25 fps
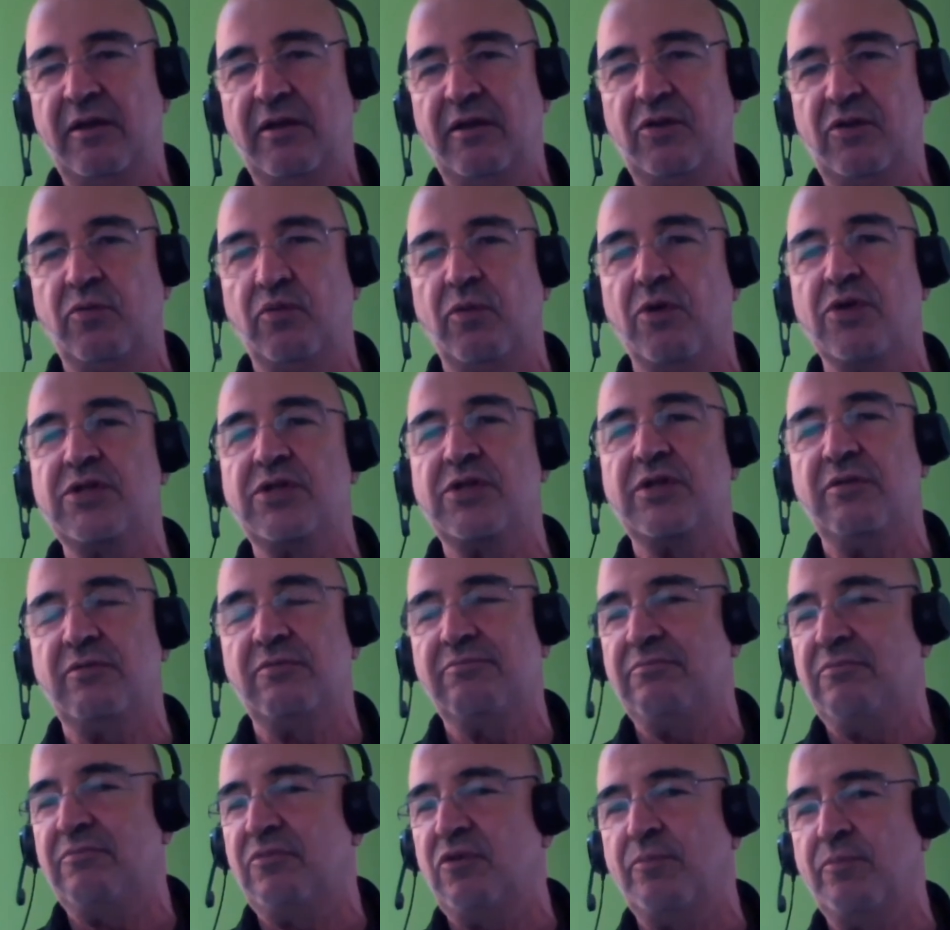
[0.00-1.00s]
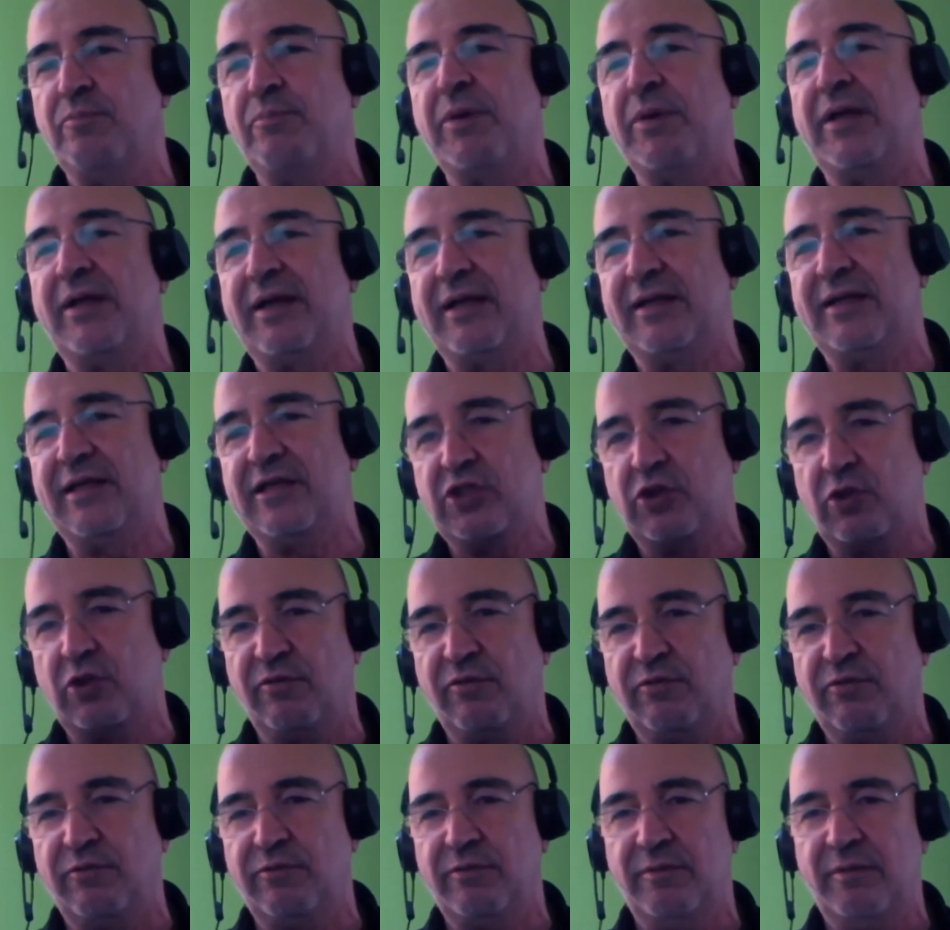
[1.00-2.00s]
It was a
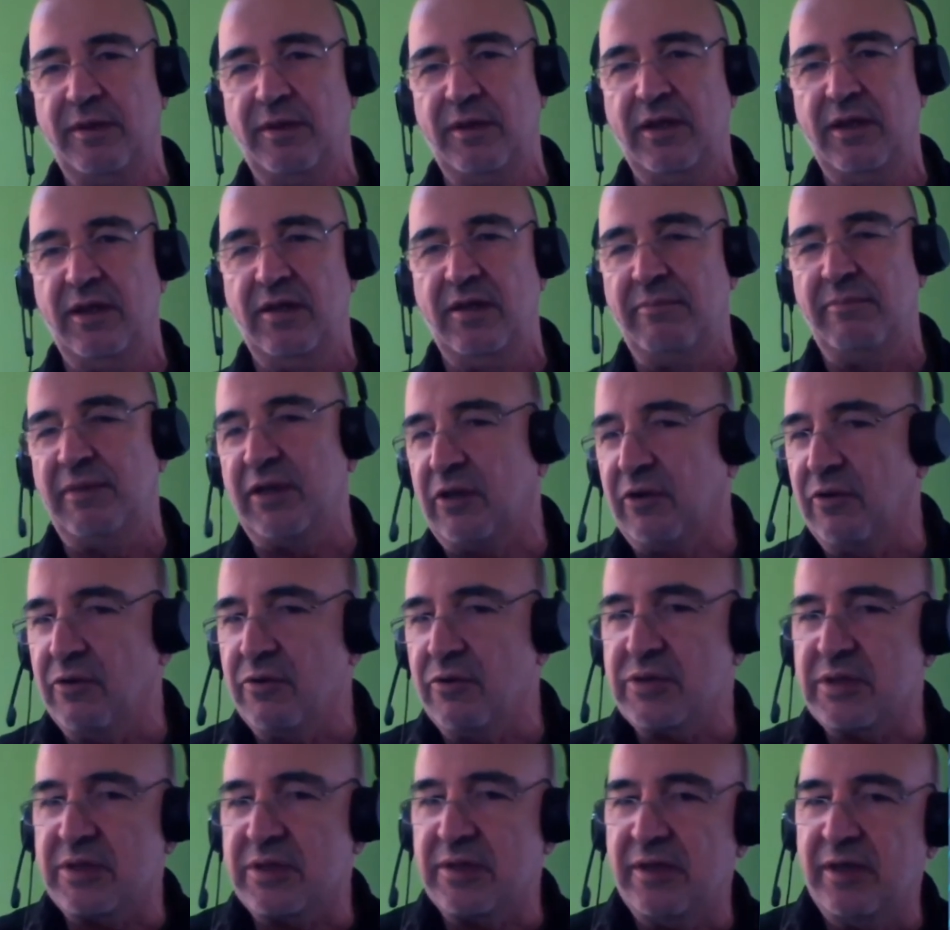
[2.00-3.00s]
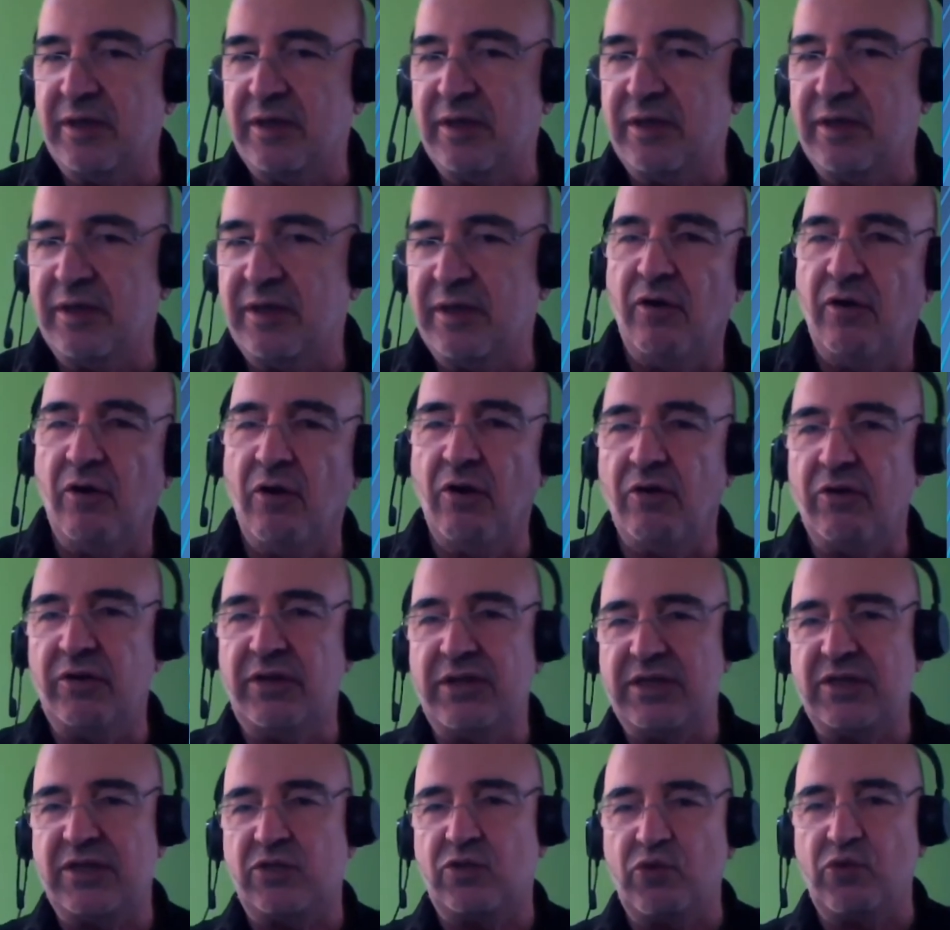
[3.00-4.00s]
pre-catastrophe because all
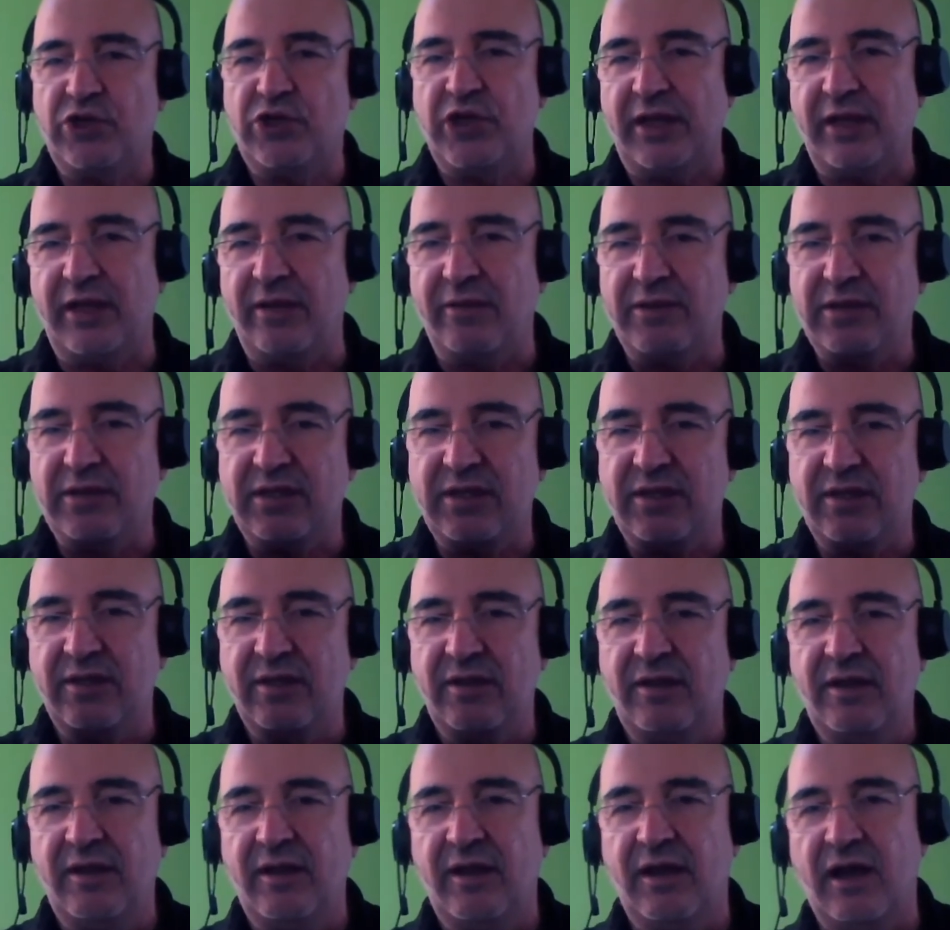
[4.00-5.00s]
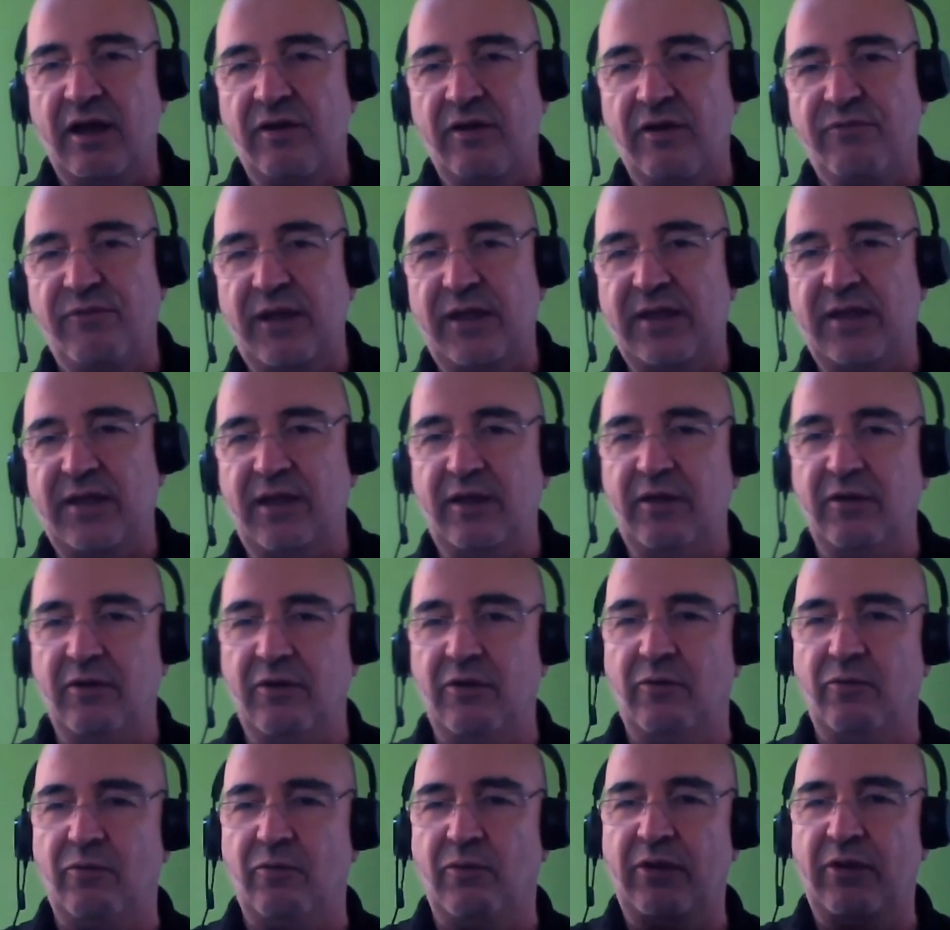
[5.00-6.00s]
these two giants are fighting
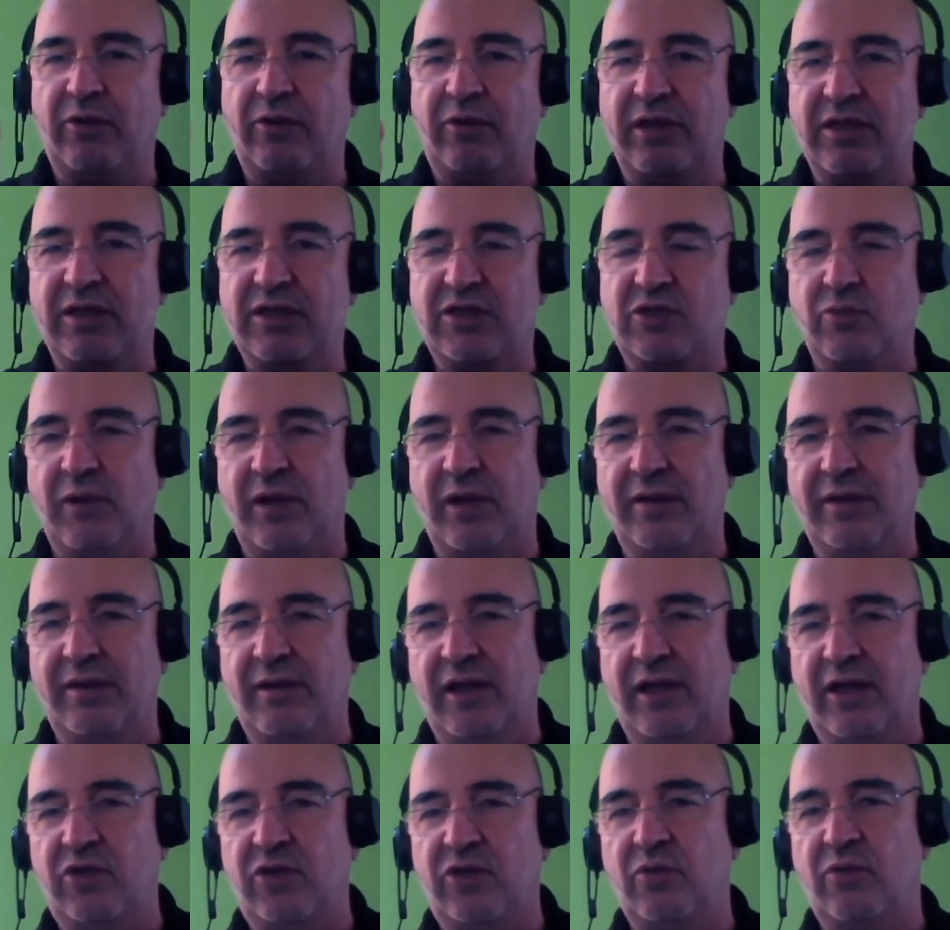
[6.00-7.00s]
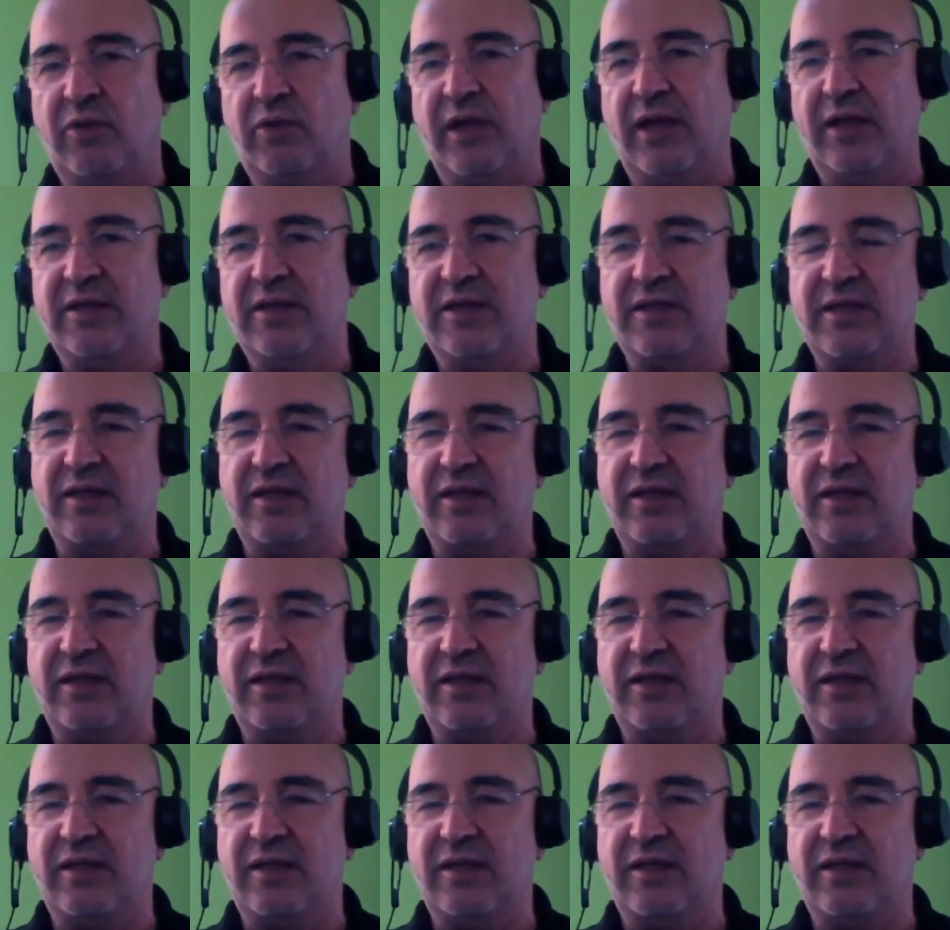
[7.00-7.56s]
one against one, and you can see